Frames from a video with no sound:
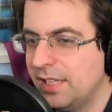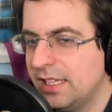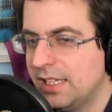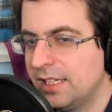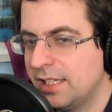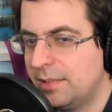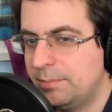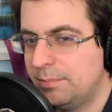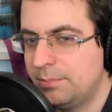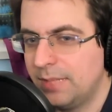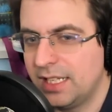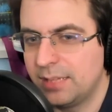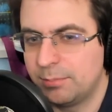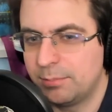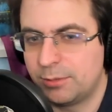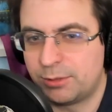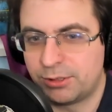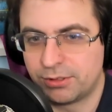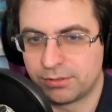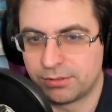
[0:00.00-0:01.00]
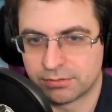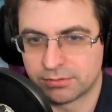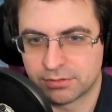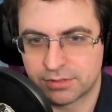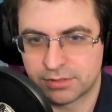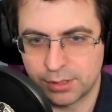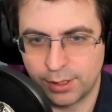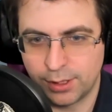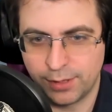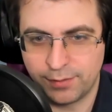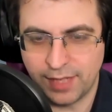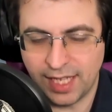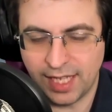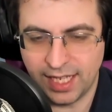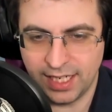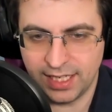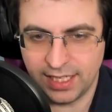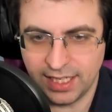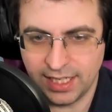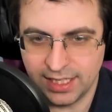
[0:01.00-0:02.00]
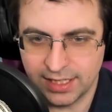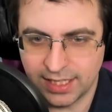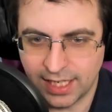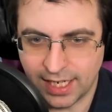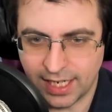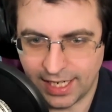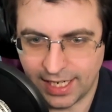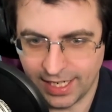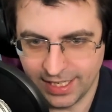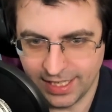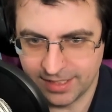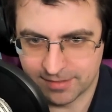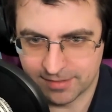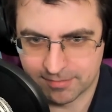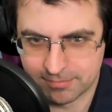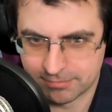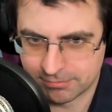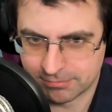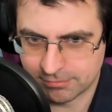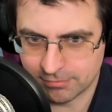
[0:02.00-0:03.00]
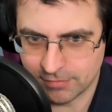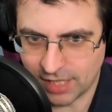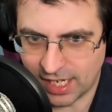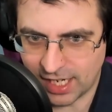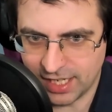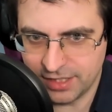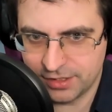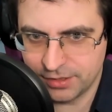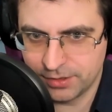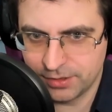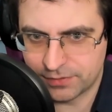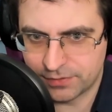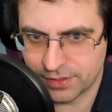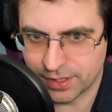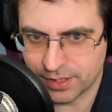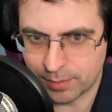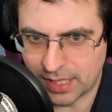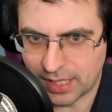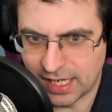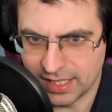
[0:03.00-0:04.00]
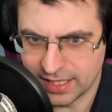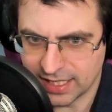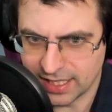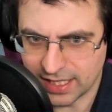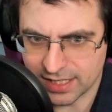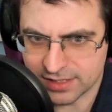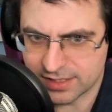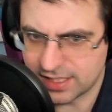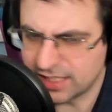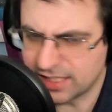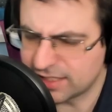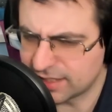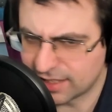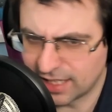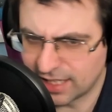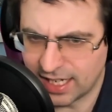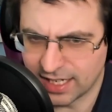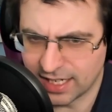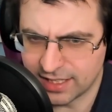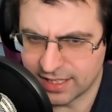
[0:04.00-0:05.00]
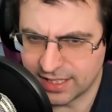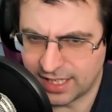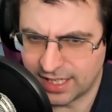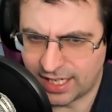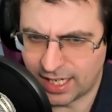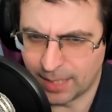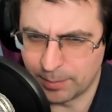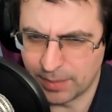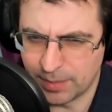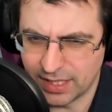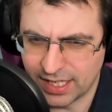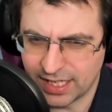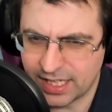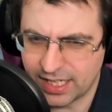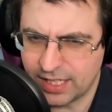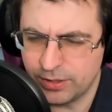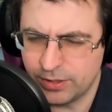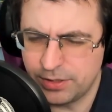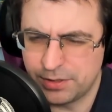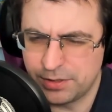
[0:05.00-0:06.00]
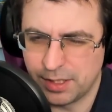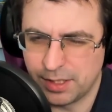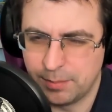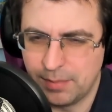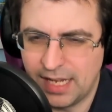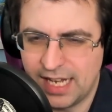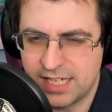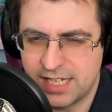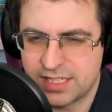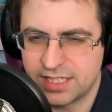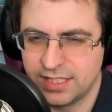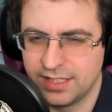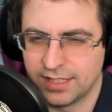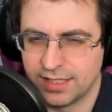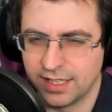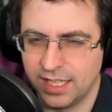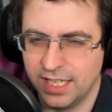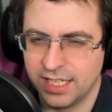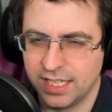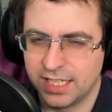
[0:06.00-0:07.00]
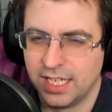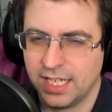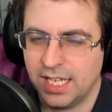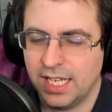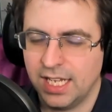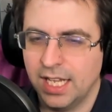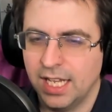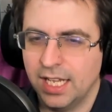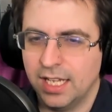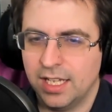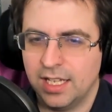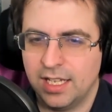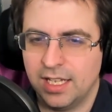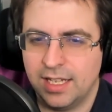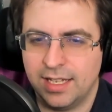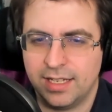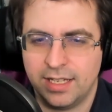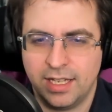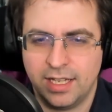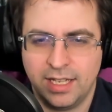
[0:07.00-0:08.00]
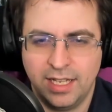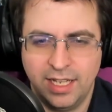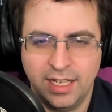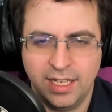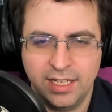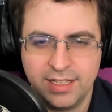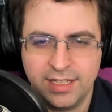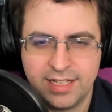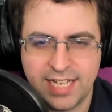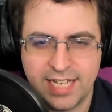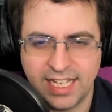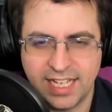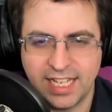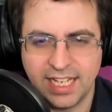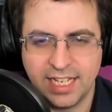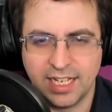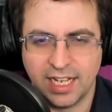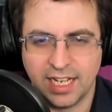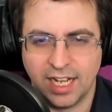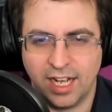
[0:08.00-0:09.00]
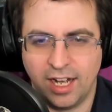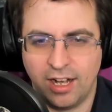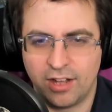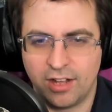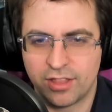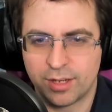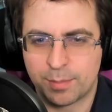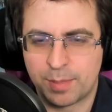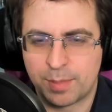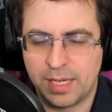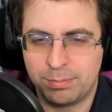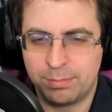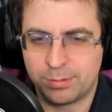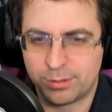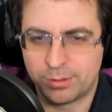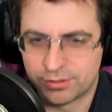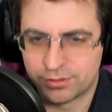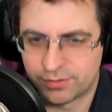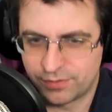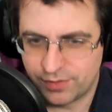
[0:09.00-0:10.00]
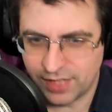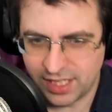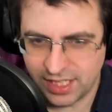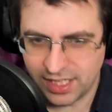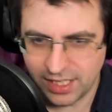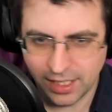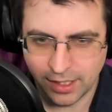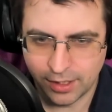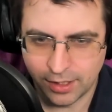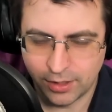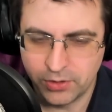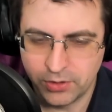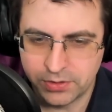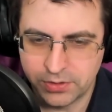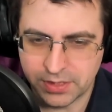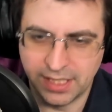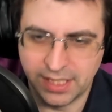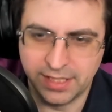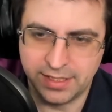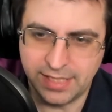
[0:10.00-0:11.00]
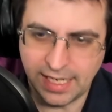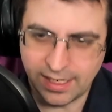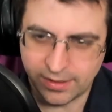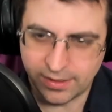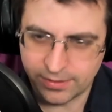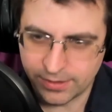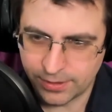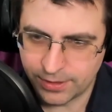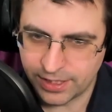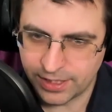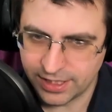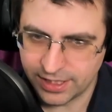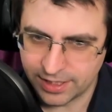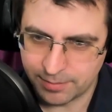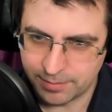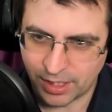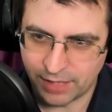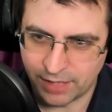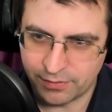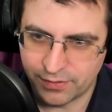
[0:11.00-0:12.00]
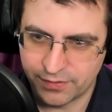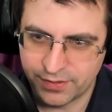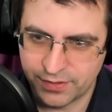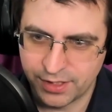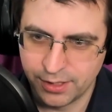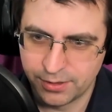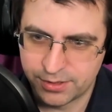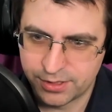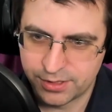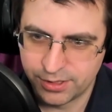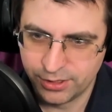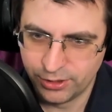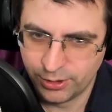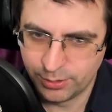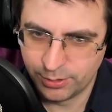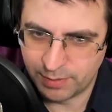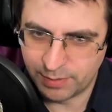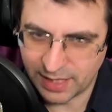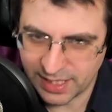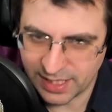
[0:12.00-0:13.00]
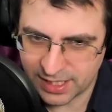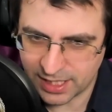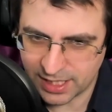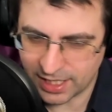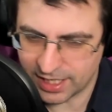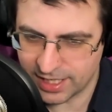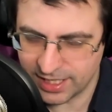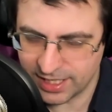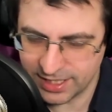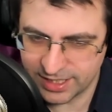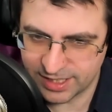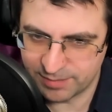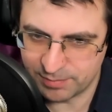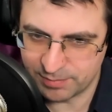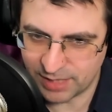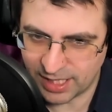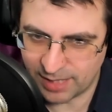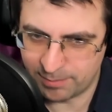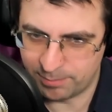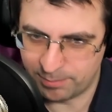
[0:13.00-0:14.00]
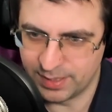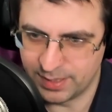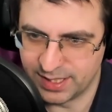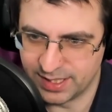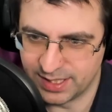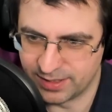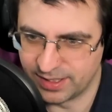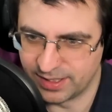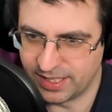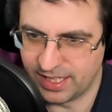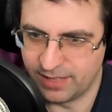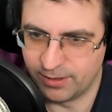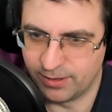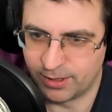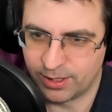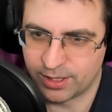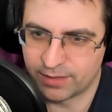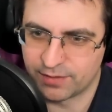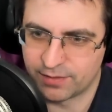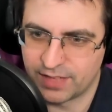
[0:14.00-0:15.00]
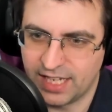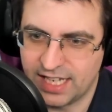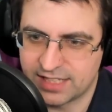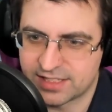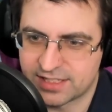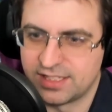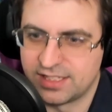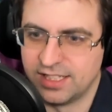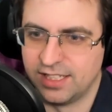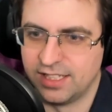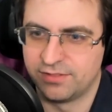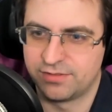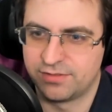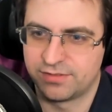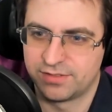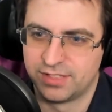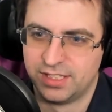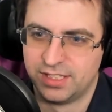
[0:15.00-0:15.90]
the minimal sort of editing that I do for the podcast takes a lot of time, and I couldn't imagine like taking other people's videos and downloading them off of YouTube and cutting them up and all of that stuff